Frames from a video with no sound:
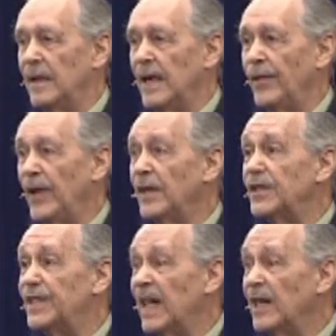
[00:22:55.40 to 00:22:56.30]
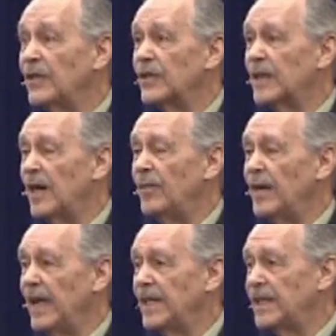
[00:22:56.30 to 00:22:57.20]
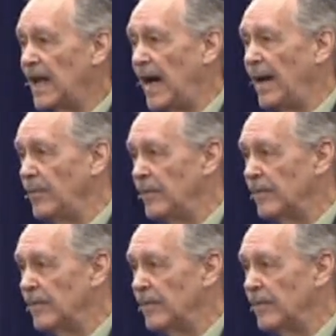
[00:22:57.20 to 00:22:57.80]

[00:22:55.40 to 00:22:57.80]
And there does come a time